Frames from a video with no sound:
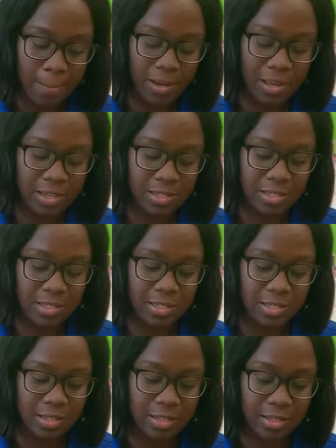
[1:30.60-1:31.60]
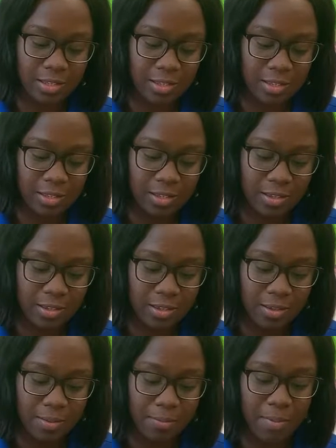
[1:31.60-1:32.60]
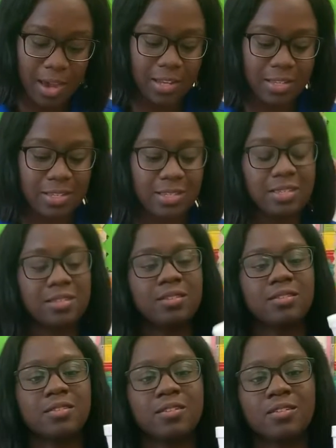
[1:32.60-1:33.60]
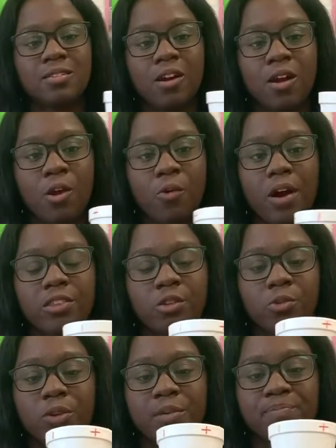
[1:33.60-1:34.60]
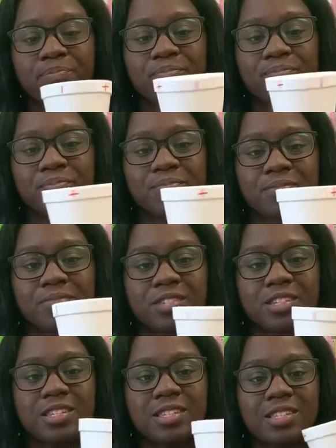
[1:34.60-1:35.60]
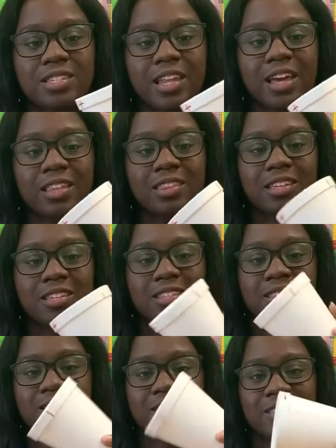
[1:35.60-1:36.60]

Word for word: plus minus around the rim just like this